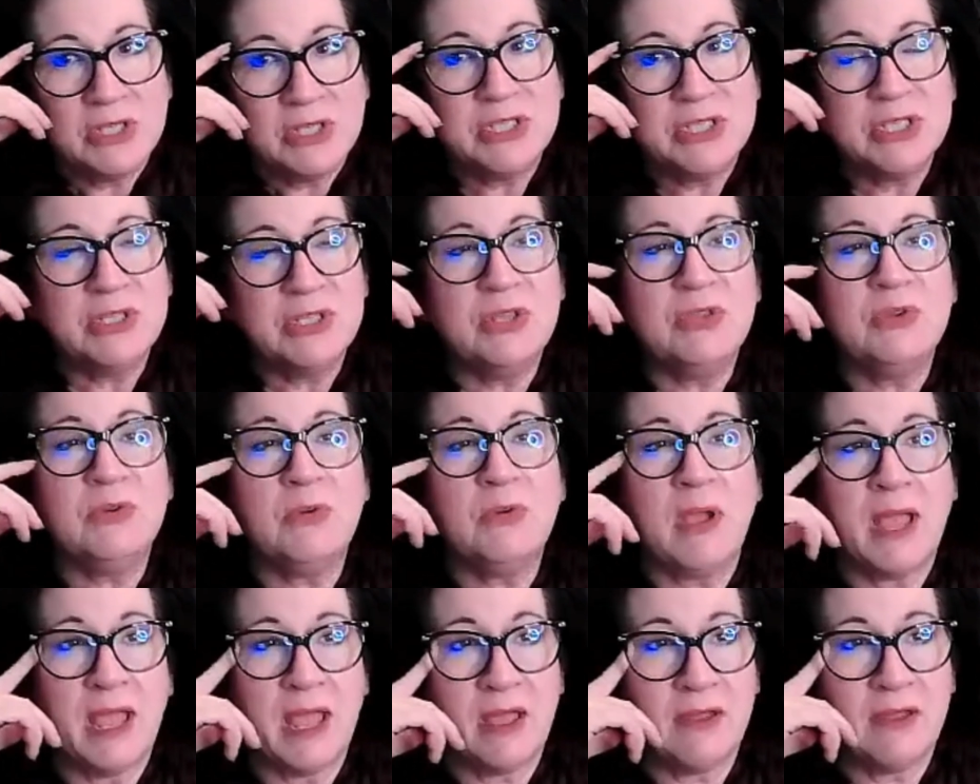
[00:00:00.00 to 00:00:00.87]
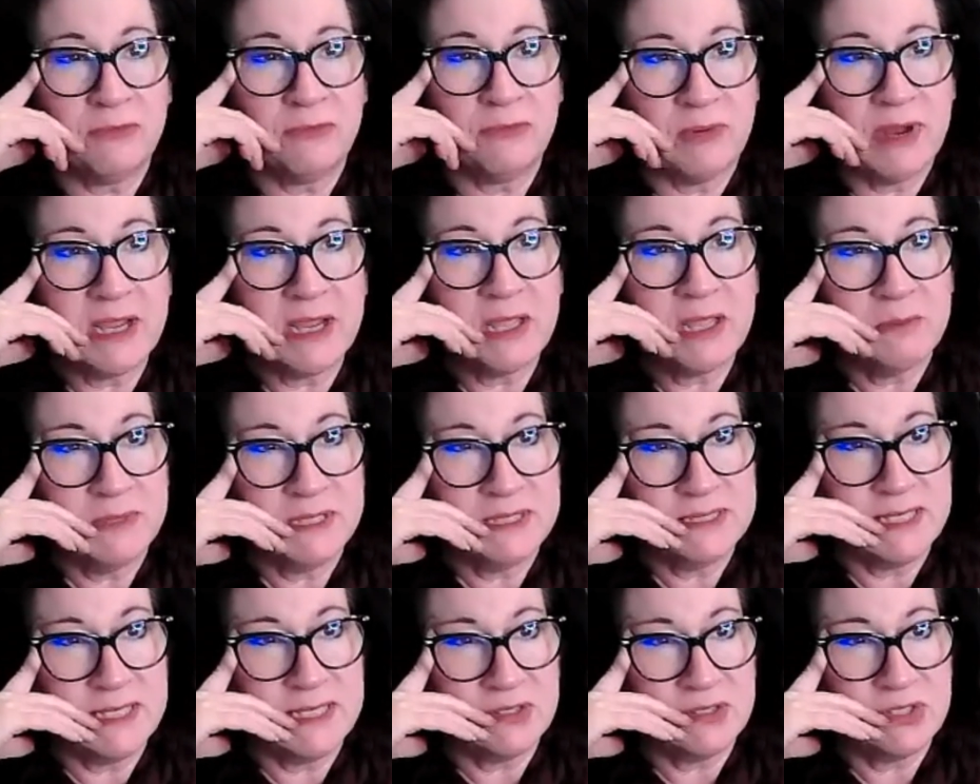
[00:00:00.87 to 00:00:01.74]
Do you have
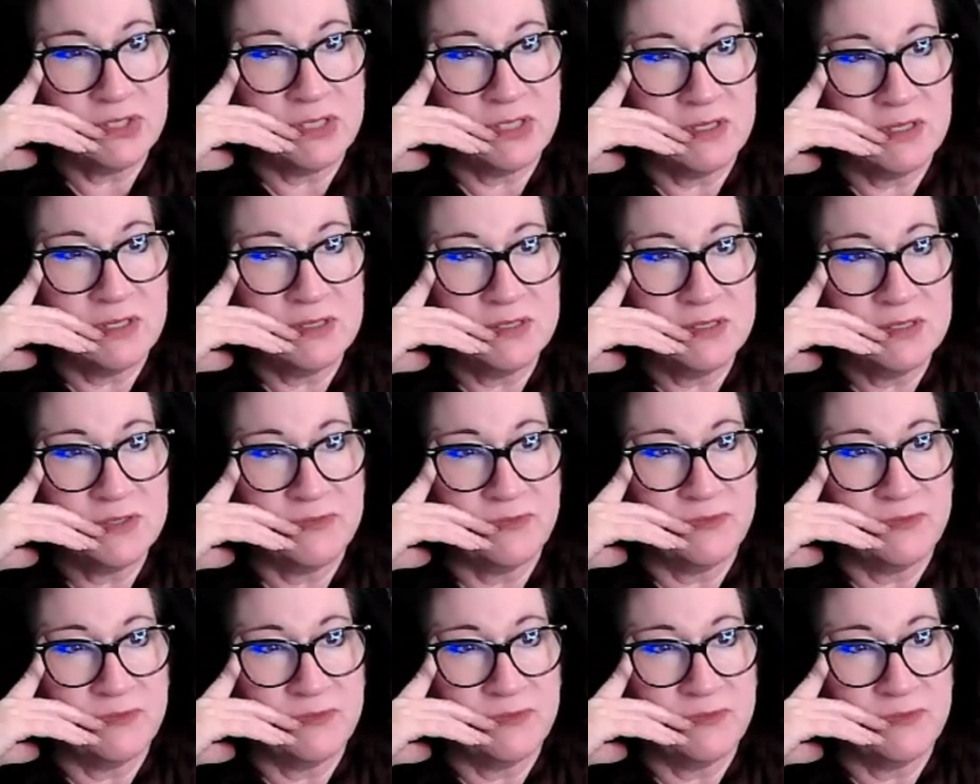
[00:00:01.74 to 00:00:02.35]
recommendations